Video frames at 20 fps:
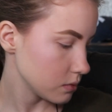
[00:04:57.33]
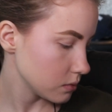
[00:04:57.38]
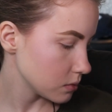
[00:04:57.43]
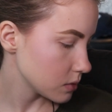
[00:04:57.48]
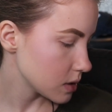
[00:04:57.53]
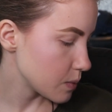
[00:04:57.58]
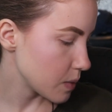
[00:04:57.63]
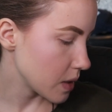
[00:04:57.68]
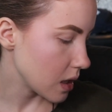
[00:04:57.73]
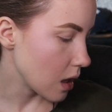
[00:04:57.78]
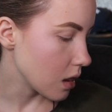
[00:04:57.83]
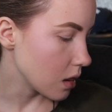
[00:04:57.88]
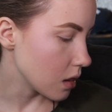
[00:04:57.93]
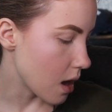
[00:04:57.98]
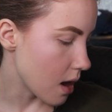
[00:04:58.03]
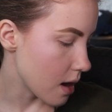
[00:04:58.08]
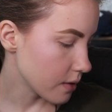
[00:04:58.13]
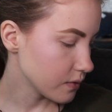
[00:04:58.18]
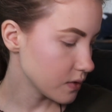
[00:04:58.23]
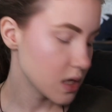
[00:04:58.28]
spend a
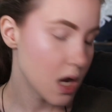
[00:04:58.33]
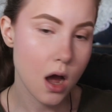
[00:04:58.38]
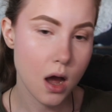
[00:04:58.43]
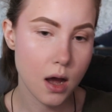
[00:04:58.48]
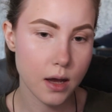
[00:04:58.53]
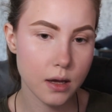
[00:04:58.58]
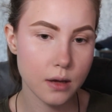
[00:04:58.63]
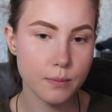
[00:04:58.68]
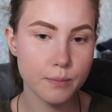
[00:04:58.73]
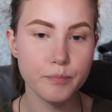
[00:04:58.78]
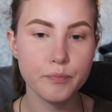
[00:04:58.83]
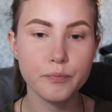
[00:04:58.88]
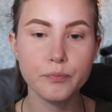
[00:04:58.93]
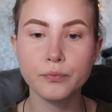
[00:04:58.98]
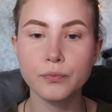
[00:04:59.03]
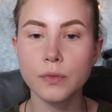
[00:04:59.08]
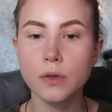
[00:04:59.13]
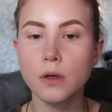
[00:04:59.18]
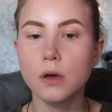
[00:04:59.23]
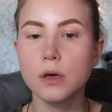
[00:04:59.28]
lot of time
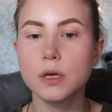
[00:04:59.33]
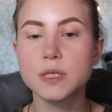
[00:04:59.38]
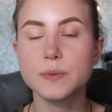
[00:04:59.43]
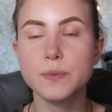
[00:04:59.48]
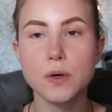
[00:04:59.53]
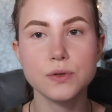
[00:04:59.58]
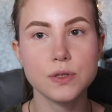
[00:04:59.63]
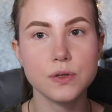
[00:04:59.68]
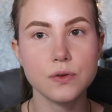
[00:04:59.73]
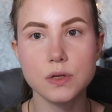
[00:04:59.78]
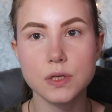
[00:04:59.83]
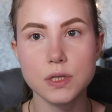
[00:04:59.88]
exposed to the